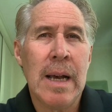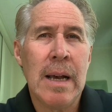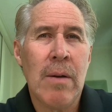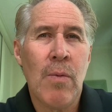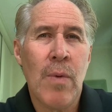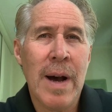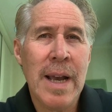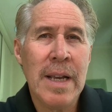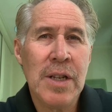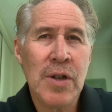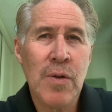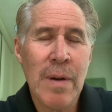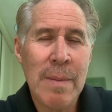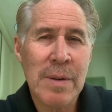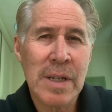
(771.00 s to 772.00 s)
ways to
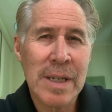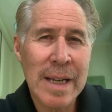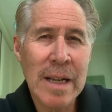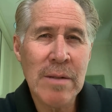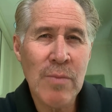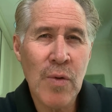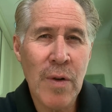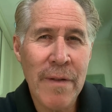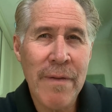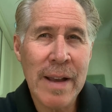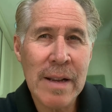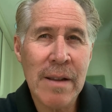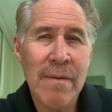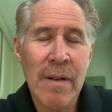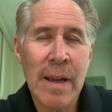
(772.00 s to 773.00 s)
upsell more
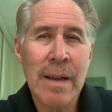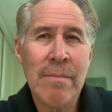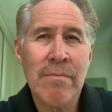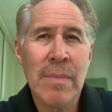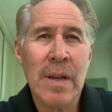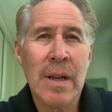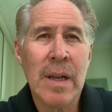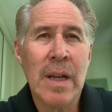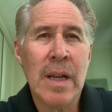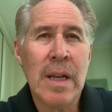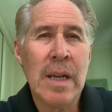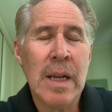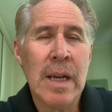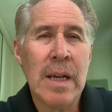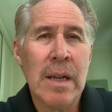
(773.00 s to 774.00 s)
effectively.
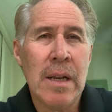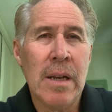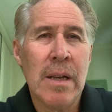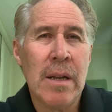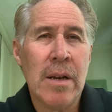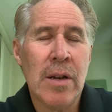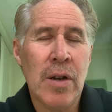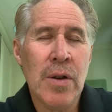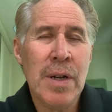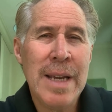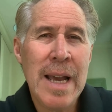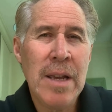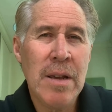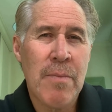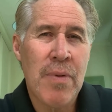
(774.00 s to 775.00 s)
Learn how
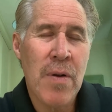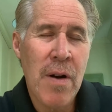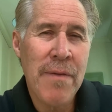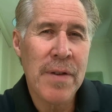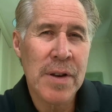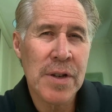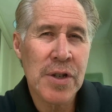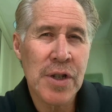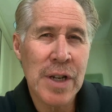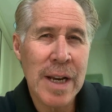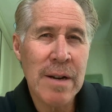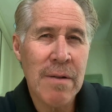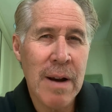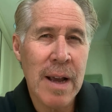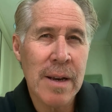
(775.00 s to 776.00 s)
your profit is
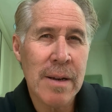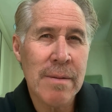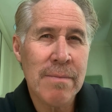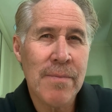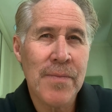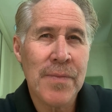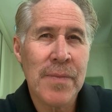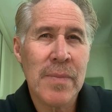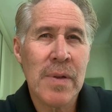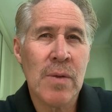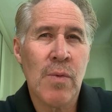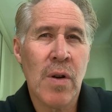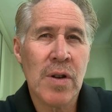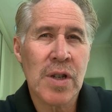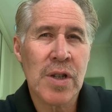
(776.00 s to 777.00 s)
generated,
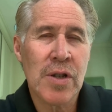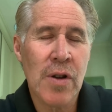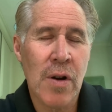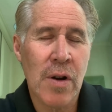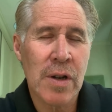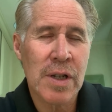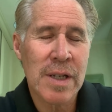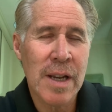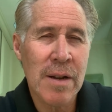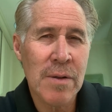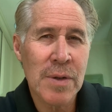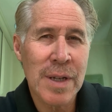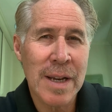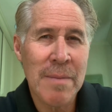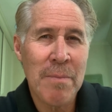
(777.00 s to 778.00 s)
what stock
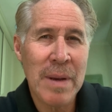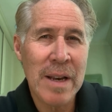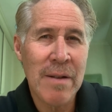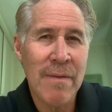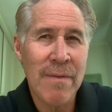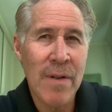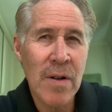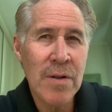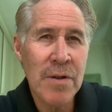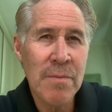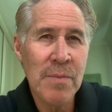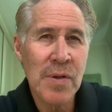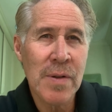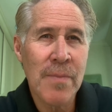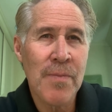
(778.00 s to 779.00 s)
sells in better
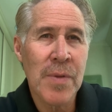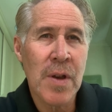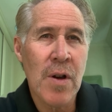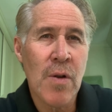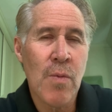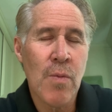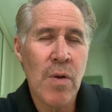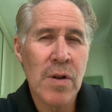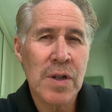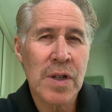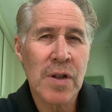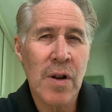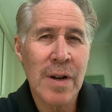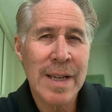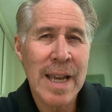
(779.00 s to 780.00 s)
volumes, what
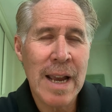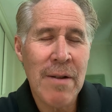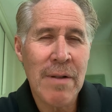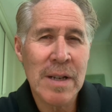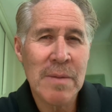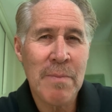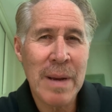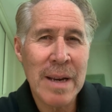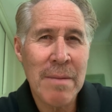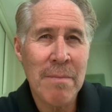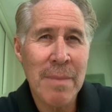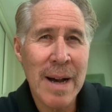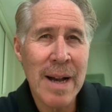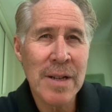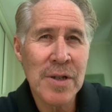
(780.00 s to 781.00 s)
stock carries better
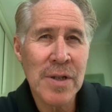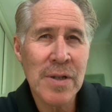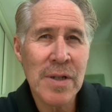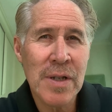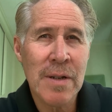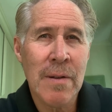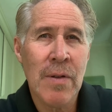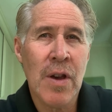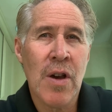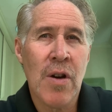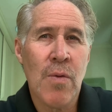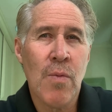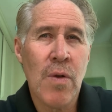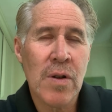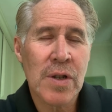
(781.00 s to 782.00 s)
margins,
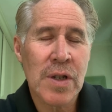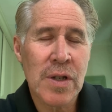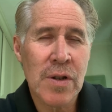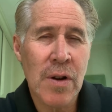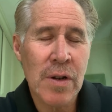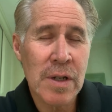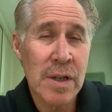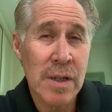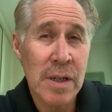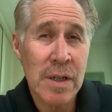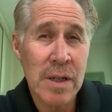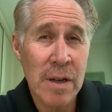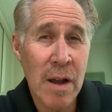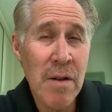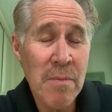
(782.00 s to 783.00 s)
what stocks are
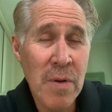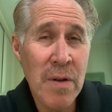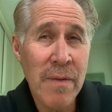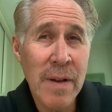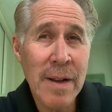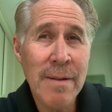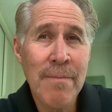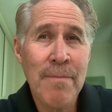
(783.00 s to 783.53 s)
slow moving